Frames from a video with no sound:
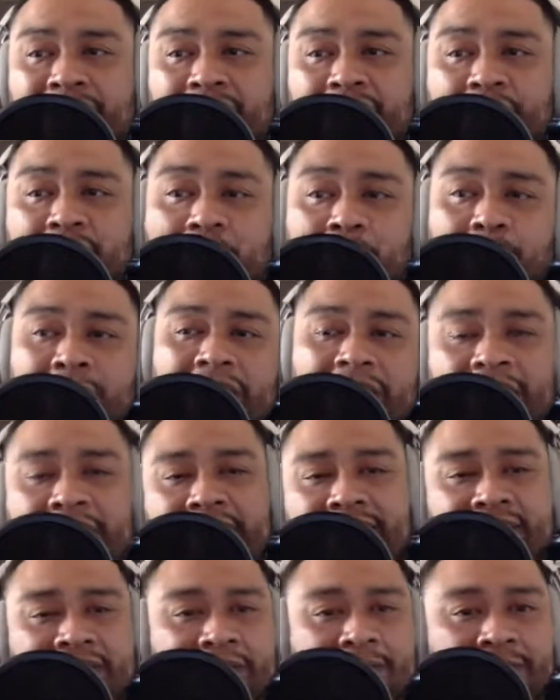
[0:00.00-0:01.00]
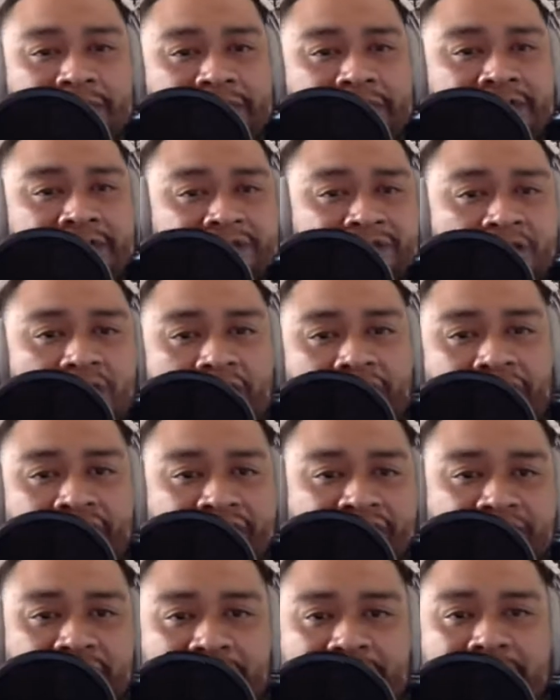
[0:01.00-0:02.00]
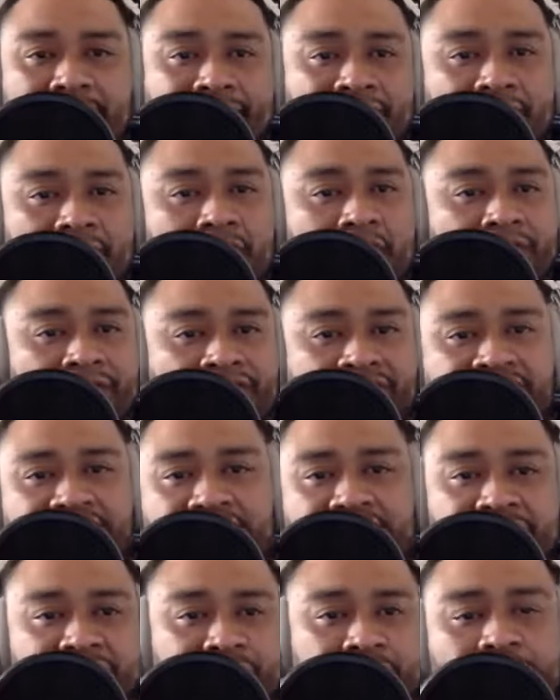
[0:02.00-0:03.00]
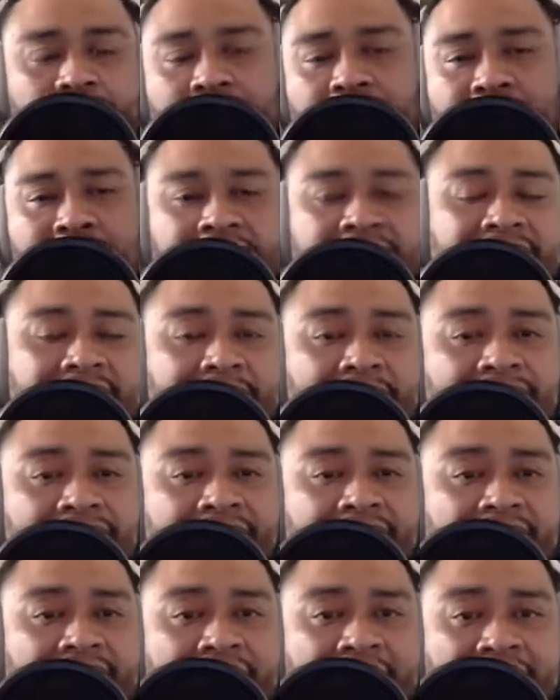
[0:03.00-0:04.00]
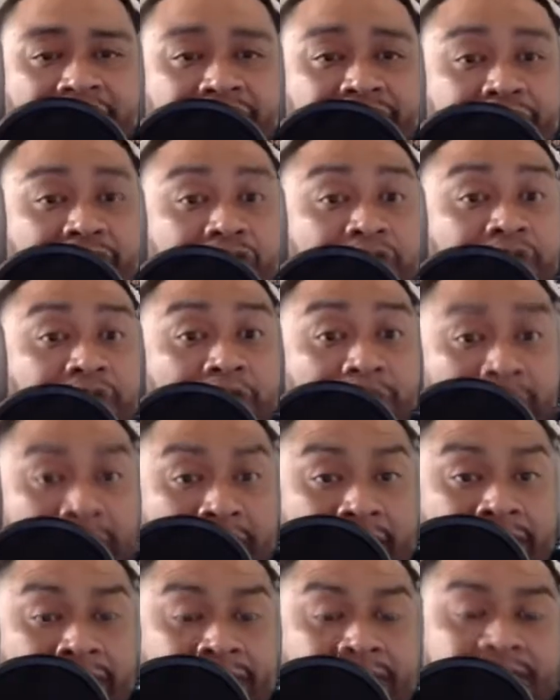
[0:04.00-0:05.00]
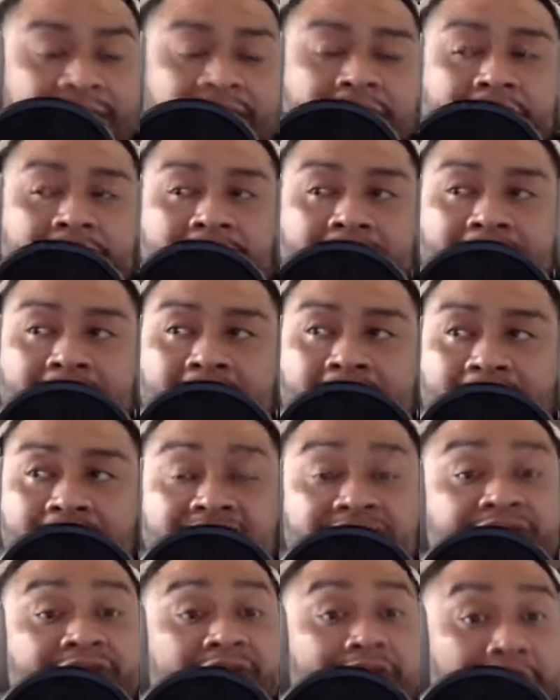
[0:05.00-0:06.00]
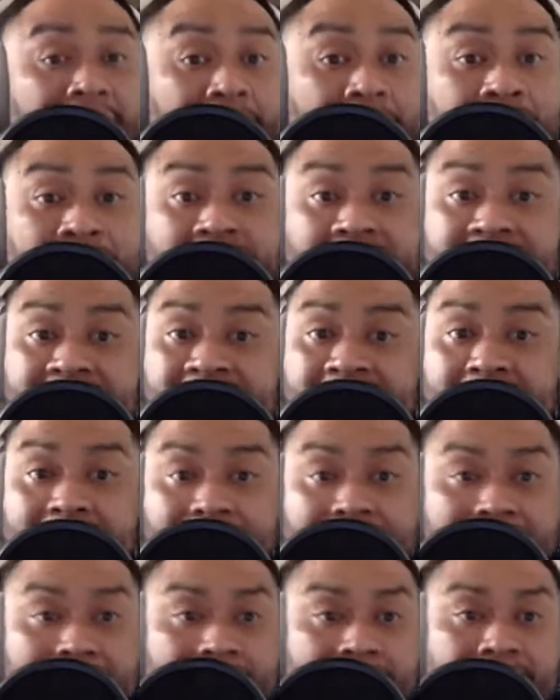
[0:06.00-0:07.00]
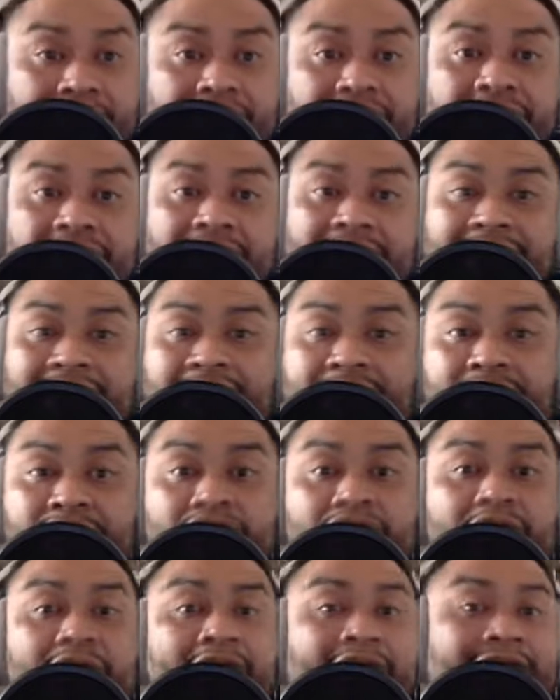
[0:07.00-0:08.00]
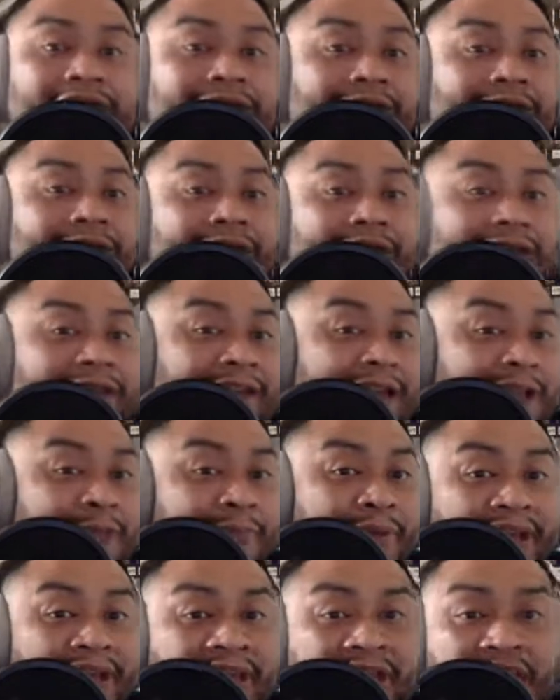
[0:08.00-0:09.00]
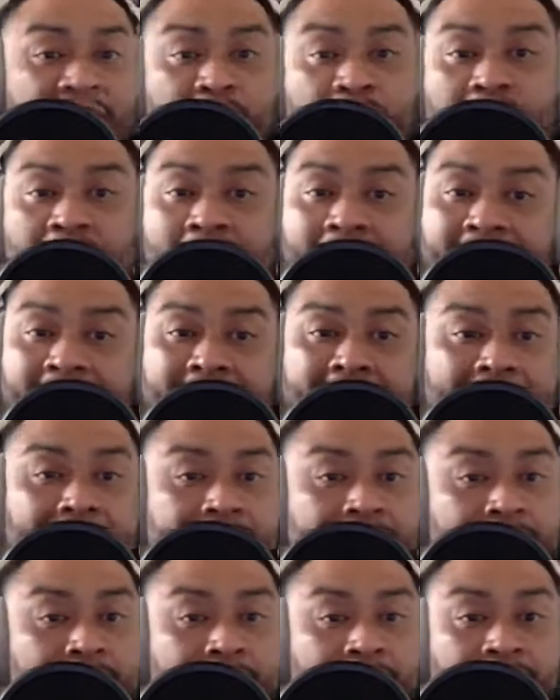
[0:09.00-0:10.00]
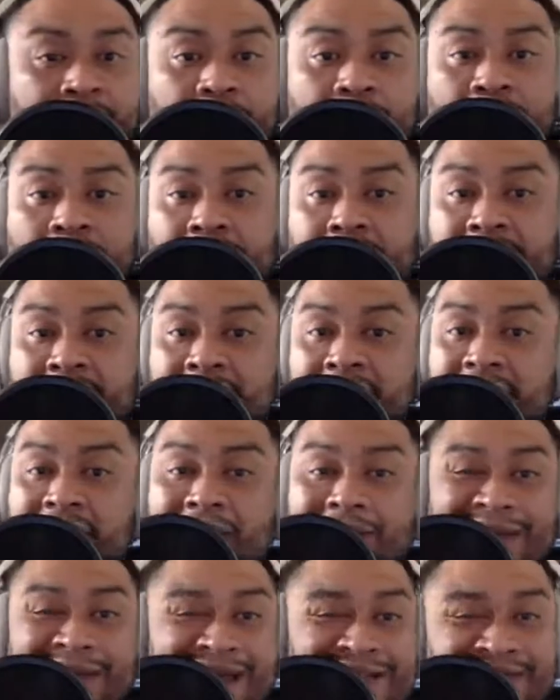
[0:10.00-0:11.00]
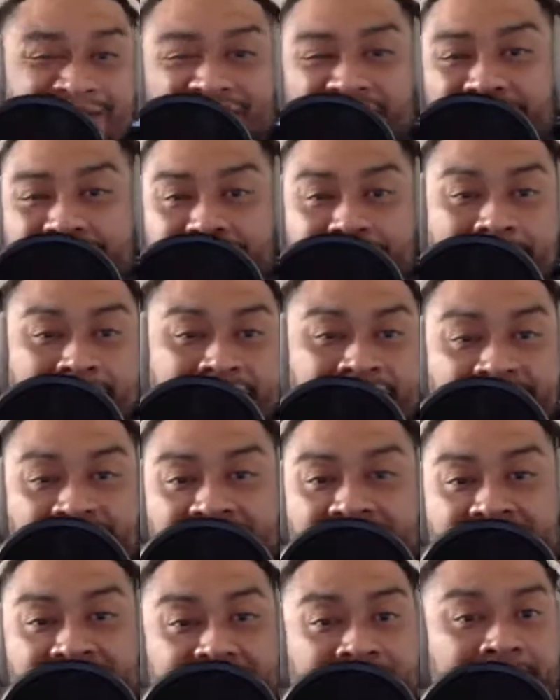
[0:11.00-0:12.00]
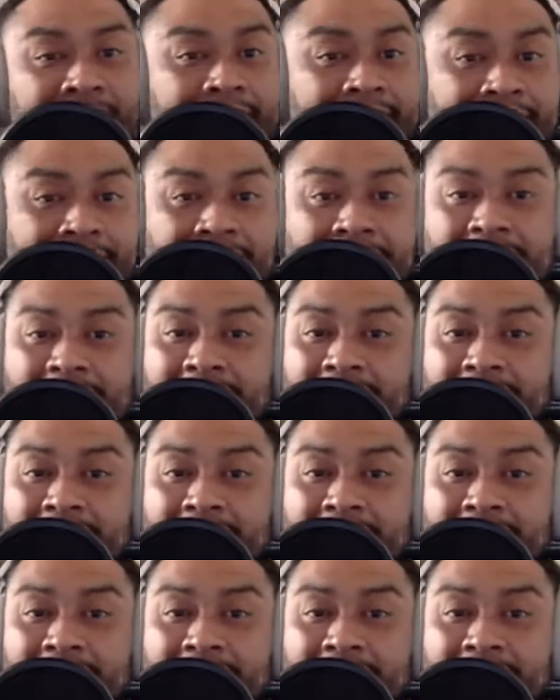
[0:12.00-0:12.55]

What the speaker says: Joey is in the midst of having a conversation with some of Astor's friends, and she's feeling really singled out because she has this dress. They're kind of like picking and prying at her with words, passively aggressively hitting her.